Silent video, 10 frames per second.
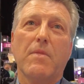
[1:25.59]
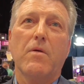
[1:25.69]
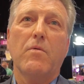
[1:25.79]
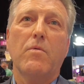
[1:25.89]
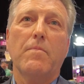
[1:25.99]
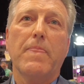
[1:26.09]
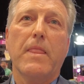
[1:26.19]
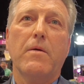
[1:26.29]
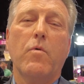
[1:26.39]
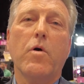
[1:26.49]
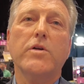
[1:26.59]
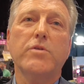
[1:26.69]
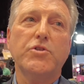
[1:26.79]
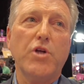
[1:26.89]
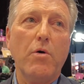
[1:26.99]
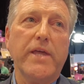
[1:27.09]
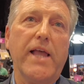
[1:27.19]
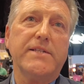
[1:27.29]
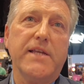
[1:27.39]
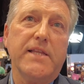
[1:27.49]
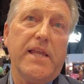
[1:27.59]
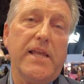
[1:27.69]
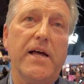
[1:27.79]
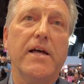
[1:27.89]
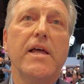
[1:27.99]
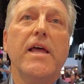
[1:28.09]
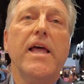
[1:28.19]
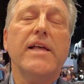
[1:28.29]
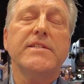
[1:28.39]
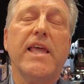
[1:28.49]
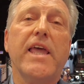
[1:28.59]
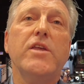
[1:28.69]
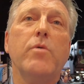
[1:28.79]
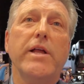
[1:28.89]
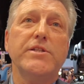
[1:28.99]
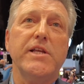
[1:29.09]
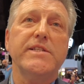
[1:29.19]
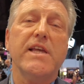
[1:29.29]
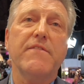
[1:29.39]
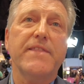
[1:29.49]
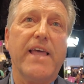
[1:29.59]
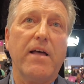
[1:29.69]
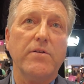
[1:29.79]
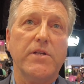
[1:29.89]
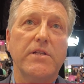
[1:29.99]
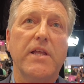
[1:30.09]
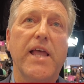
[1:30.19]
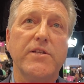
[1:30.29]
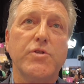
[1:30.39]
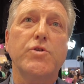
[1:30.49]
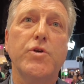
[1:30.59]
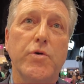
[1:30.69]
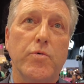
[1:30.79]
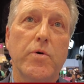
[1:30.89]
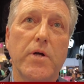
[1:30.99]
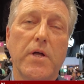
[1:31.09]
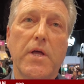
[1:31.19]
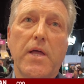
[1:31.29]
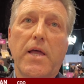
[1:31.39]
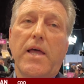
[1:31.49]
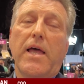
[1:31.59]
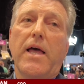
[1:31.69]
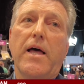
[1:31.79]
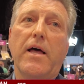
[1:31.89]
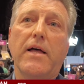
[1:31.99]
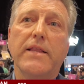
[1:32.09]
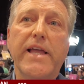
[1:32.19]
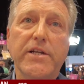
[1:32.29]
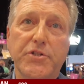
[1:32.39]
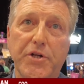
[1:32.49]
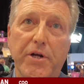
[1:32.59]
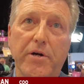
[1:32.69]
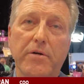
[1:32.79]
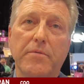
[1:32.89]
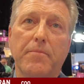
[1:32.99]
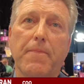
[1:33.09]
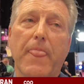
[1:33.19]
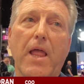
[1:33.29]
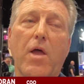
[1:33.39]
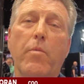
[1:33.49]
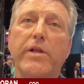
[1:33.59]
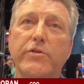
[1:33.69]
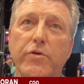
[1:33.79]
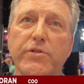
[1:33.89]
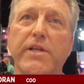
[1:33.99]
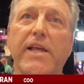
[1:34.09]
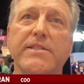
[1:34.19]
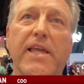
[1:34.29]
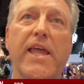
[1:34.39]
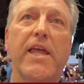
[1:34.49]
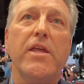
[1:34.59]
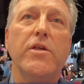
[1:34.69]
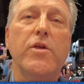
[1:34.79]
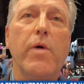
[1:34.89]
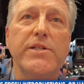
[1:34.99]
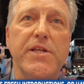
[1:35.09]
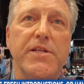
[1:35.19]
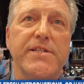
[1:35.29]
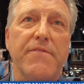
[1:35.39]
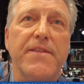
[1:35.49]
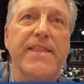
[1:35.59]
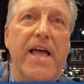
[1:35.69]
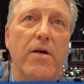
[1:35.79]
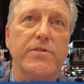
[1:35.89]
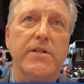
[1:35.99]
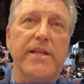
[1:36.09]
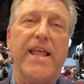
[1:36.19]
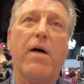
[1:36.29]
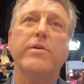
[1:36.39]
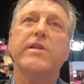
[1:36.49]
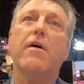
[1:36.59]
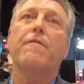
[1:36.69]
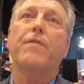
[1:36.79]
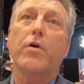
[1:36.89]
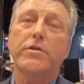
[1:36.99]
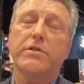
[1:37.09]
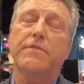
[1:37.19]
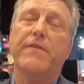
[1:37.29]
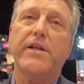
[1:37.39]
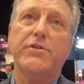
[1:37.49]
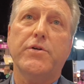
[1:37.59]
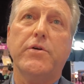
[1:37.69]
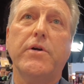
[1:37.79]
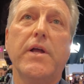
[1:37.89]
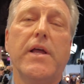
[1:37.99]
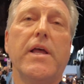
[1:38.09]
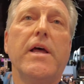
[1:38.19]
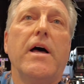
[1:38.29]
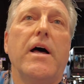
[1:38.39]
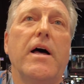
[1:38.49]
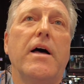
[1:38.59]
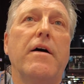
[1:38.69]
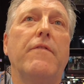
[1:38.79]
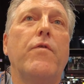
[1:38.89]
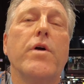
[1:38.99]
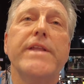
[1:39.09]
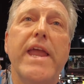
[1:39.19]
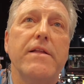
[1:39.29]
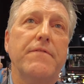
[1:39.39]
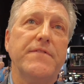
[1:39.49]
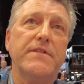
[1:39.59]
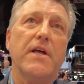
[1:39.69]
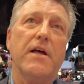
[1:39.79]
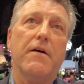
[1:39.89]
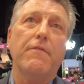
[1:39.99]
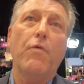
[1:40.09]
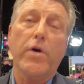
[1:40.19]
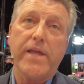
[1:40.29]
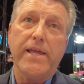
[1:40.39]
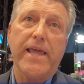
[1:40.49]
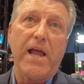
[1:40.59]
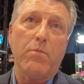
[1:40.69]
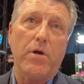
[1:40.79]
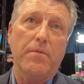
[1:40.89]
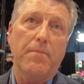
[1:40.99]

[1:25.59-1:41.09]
We're also showcasing the SK UHD 7000S2. Last year, we introduced the SK UHD 7000. And that was our first venture for a native 4K camera.